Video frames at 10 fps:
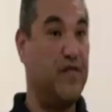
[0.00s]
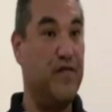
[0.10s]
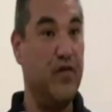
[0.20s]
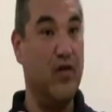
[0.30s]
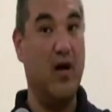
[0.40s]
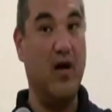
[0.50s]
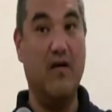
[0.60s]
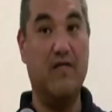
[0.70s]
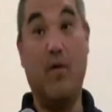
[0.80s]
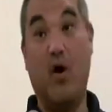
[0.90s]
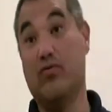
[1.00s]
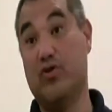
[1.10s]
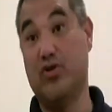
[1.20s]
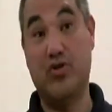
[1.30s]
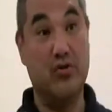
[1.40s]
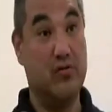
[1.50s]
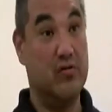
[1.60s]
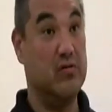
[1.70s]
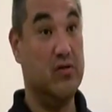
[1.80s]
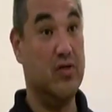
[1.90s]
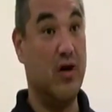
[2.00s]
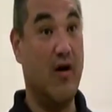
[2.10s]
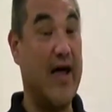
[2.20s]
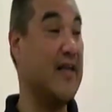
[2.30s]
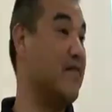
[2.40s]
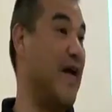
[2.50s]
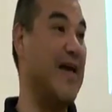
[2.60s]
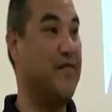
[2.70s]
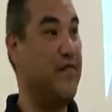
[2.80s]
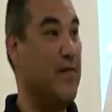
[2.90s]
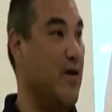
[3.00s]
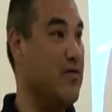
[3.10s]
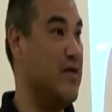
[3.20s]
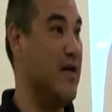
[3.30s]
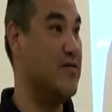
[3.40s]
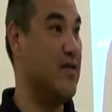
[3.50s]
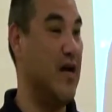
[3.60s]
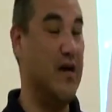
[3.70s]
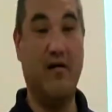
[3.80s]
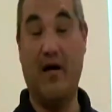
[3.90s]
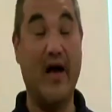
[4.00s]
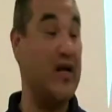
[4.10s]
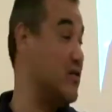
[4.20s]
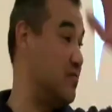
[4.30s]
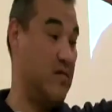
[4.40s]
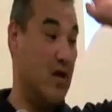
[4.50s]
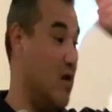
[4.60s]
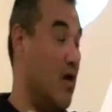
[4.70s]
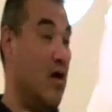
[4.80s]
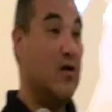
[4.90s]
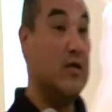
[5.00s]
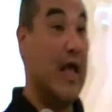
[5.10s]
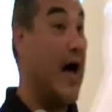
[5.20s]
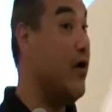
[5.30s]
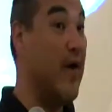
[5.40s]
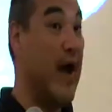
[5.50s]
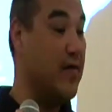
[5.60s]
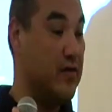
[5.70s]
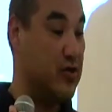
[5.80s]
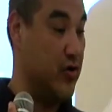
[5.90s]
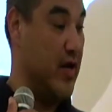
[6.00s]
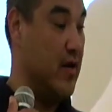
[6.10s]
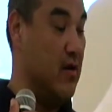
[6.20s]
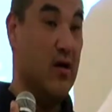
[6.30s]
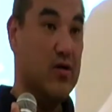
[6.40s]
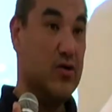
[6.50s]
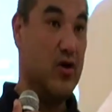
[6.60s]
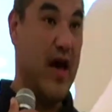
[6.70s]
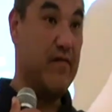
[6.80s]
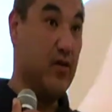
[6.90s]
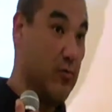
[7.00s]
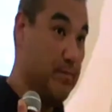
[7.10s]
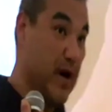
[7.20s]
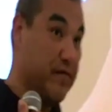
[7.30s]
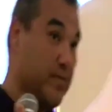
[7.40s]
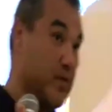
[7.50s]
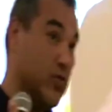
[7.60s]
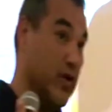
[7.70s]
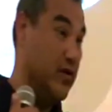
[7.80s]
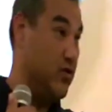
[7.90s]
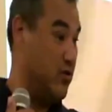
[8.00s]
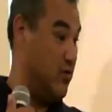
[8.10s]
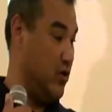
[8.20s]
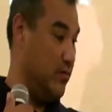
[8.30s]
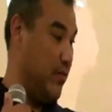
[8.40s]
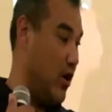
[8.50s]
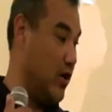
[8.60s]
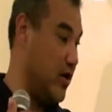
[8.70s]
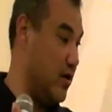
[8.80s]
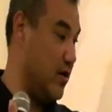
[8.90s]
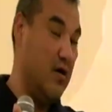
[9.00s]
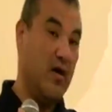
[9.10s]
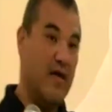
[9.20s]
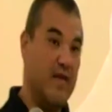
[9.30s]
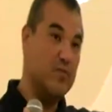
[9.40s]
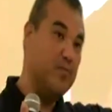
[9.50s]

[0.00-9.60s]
full of mulch. So I get the I get free mulch in El Segundo. I not around the tree, so you have a little buffer between your your bark, and then you